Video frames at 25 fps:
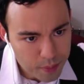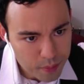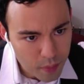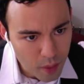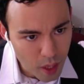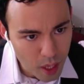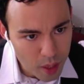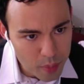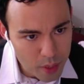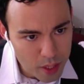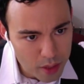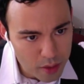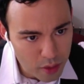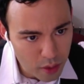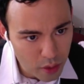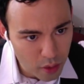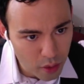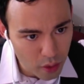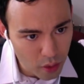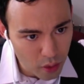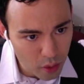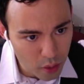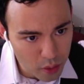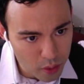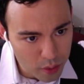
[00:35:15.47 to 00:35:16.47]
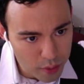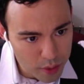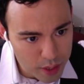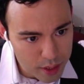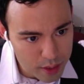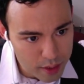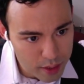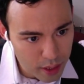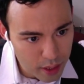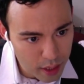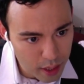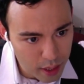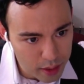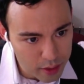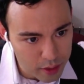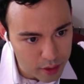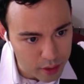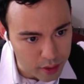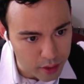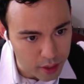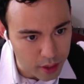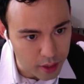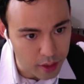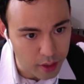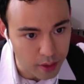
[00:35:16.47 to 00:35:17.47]
That means all of these
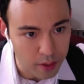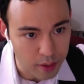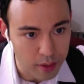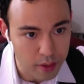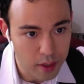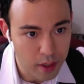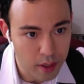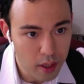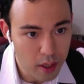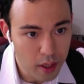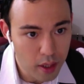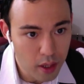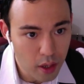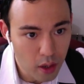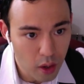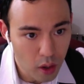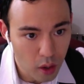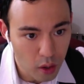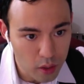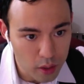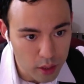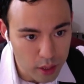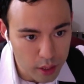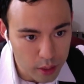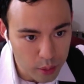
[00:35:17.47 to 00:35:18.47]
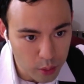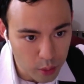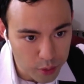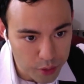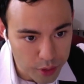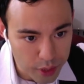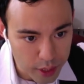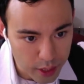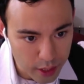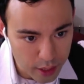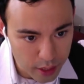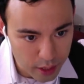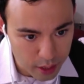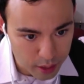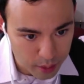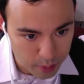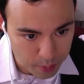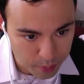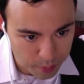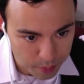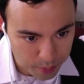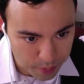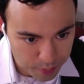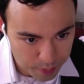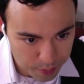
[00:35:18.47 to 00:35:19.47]
edges here are equal to m,
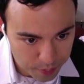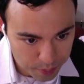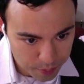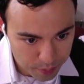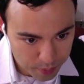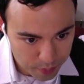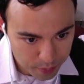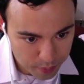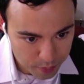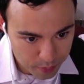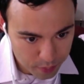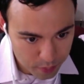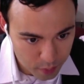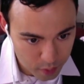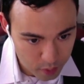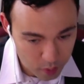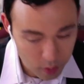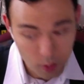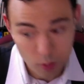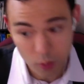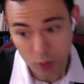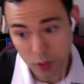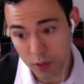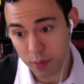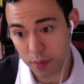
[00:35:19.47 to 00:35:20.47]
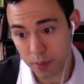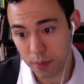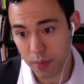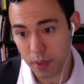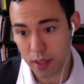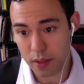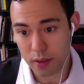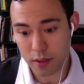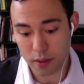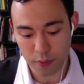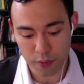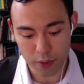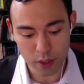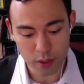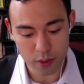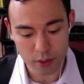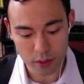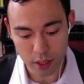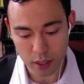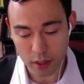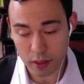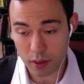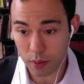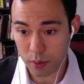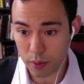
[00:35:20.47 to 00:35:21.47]
which means the figure is
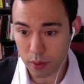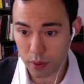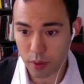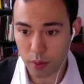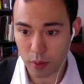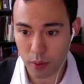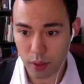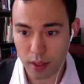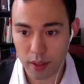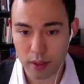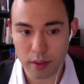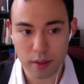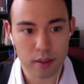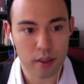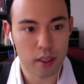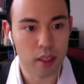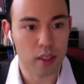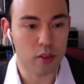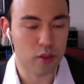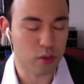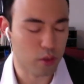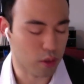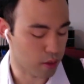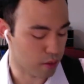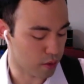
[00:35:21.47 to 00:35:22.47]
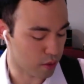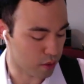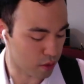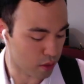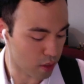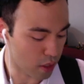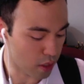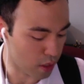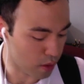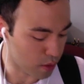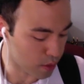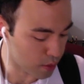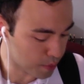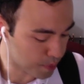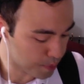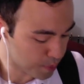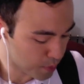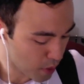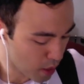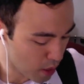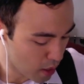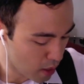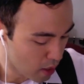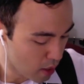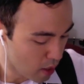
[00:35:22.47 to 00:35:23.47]
actually really quite not drawn to scale.
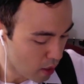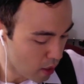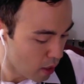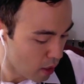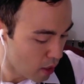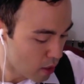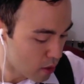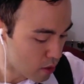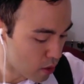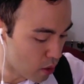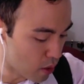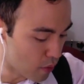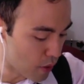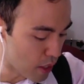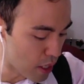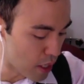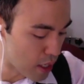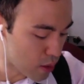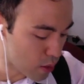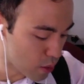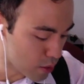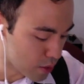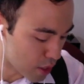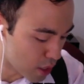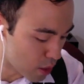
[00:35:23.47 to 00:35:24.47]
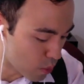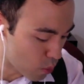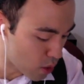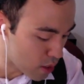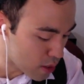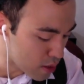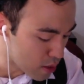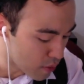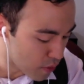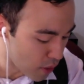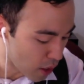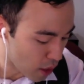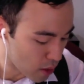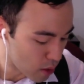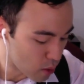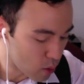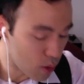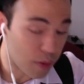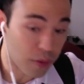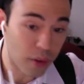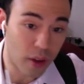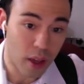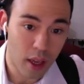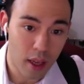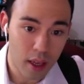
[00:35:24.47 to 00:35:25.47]
So if e equals m, what is the value
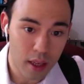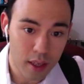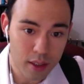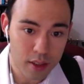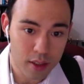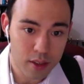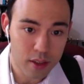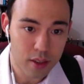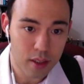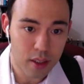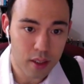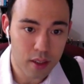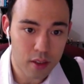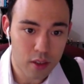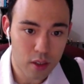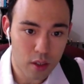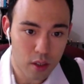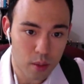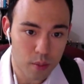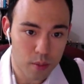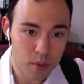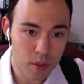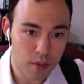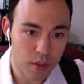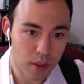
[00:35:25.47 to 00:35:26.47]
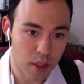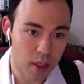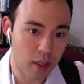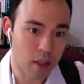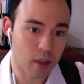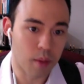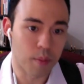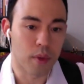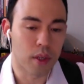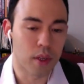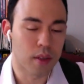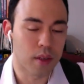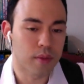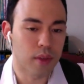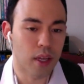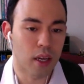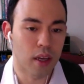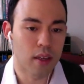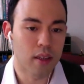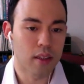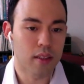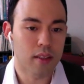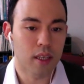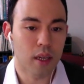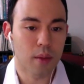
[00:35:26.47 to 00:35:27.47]
of h in terms of m? Now,
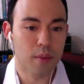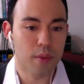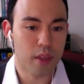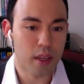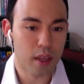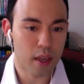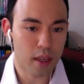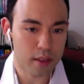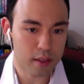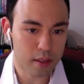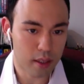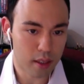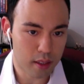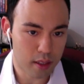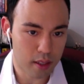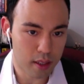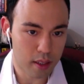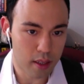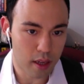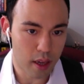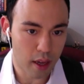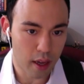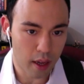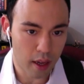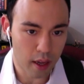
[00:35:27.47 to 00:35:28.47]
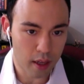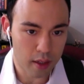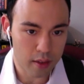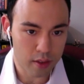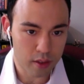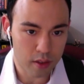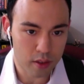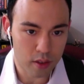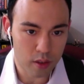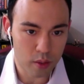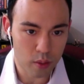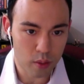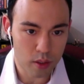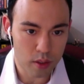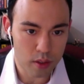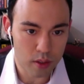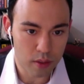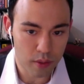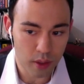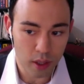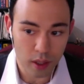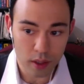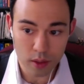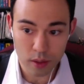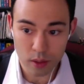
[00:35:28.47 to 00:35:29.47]
anytime the SAT asks you what is the
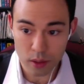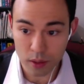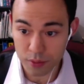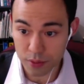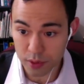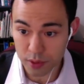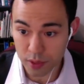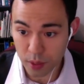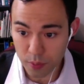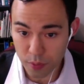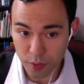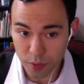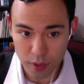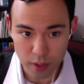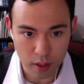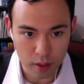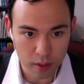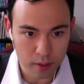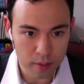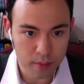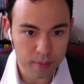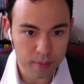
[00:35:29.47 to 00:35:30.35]
value of something